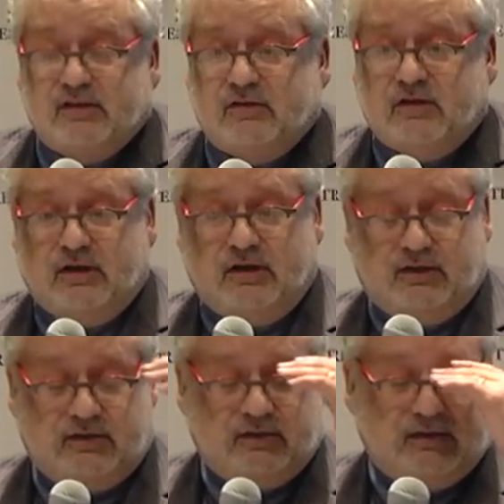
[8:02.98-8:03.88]
in
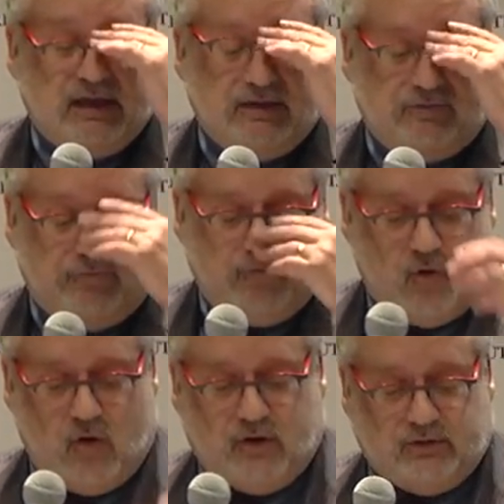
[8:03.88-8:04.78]
late
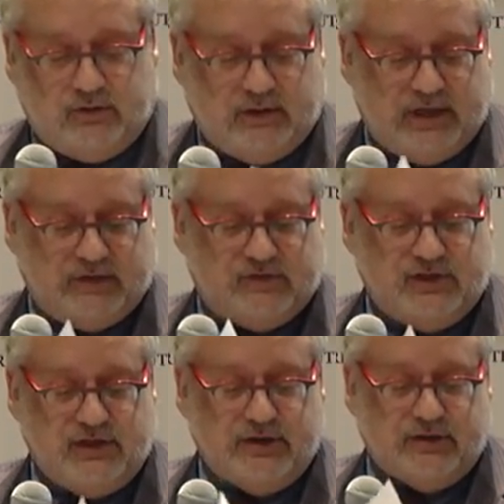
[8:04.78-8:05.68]
fall
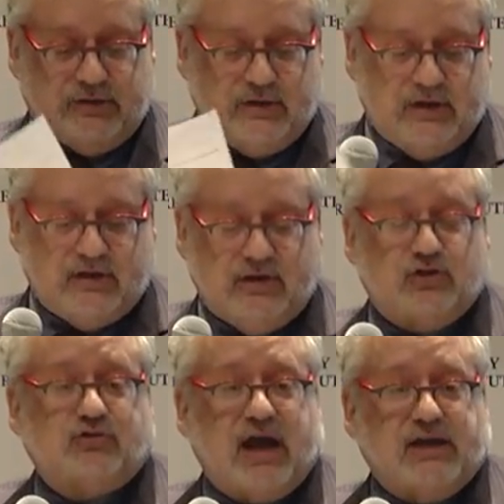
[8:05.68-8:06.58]
last year, The
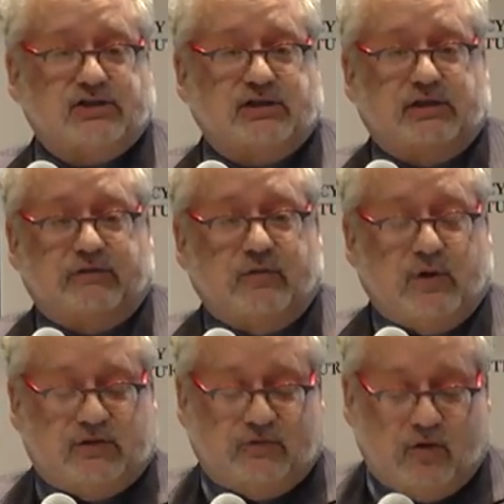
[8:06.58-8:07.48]
Tragedy of
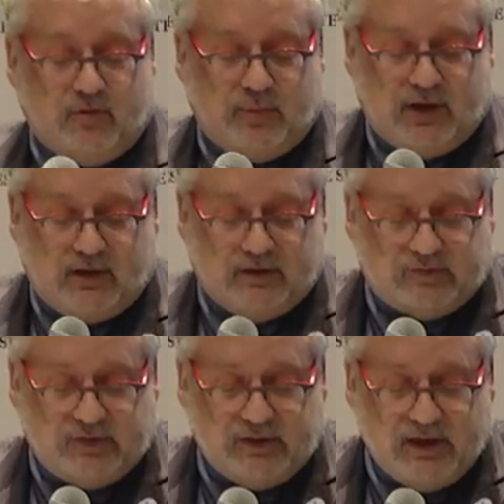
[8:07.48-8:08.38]
U.S. Foreign
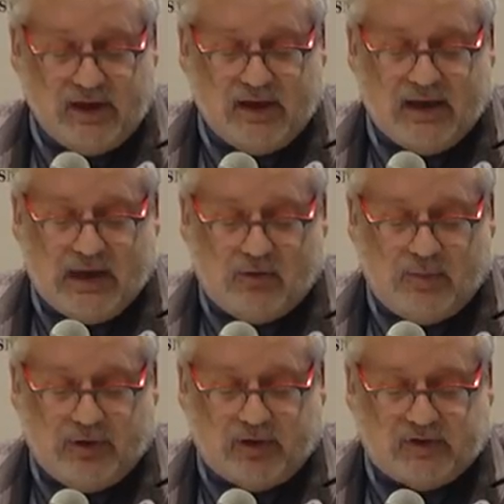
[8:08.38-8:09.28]
Policy, How
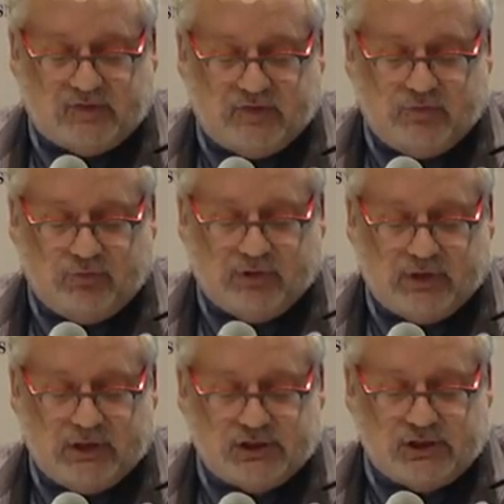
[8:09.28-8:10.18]
America's Civil
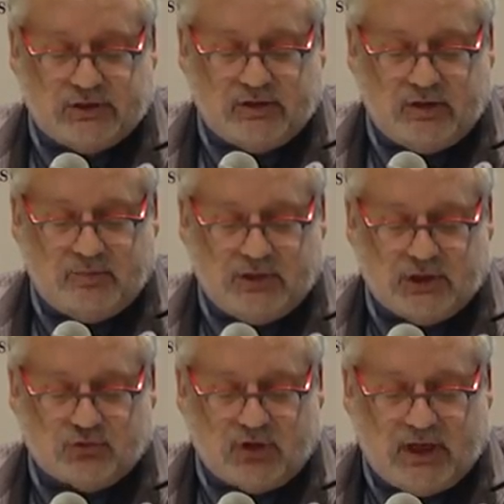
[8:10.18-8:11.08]
Religion
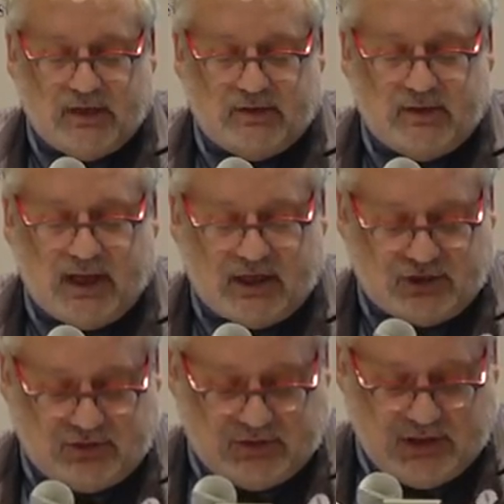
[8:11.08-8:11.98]
Betrayed the
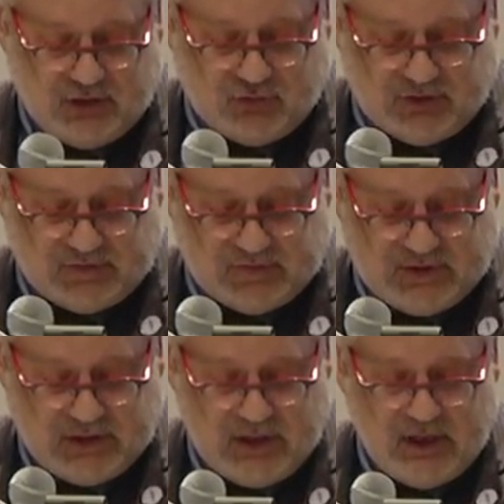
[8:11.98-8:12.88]
National
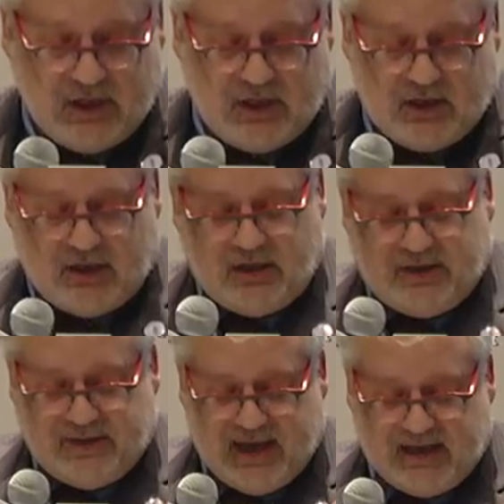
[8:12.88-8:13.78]
Interest.
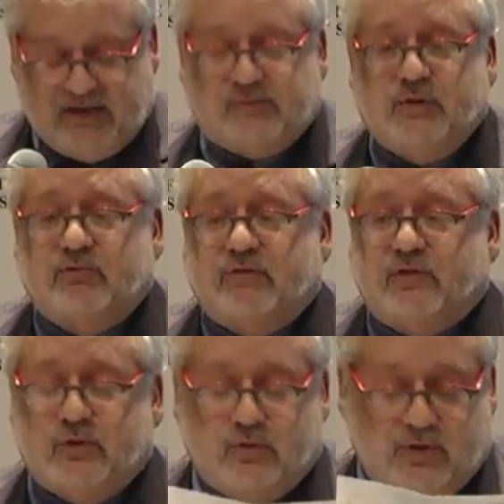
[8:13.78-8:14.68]
That has been
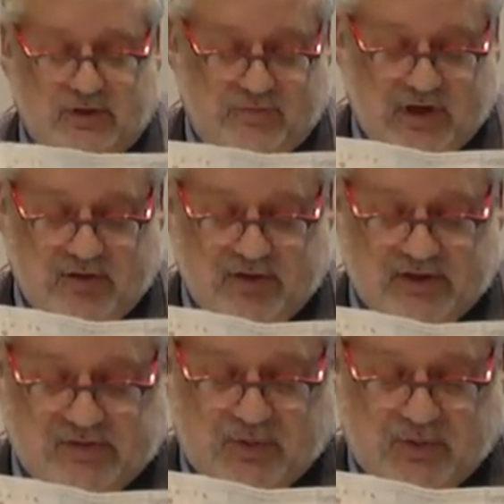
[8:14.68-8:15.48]
reviewed in various